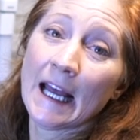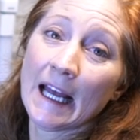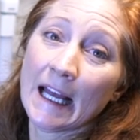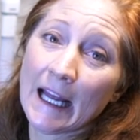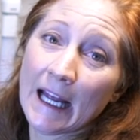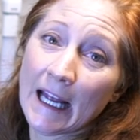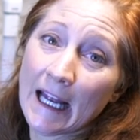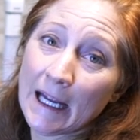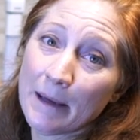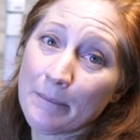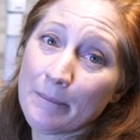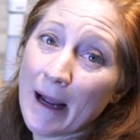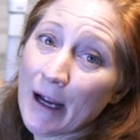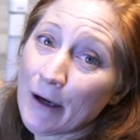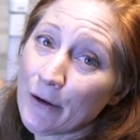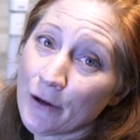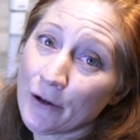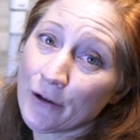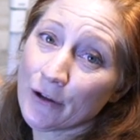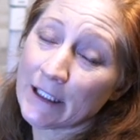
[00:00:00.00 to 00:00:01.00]
a
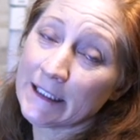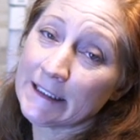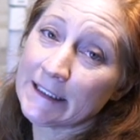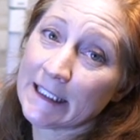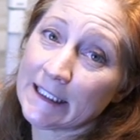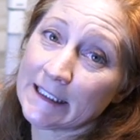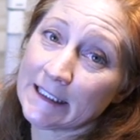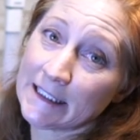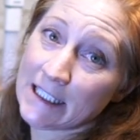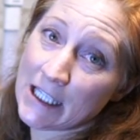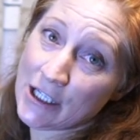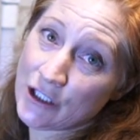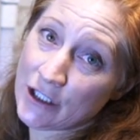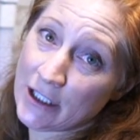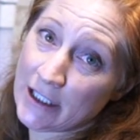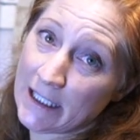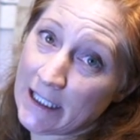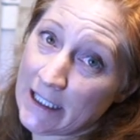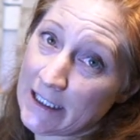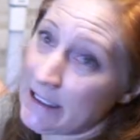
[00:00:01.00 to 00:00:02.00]
microgreens
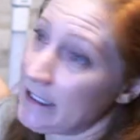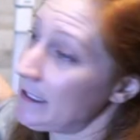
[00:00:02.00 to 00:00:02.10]
extension kit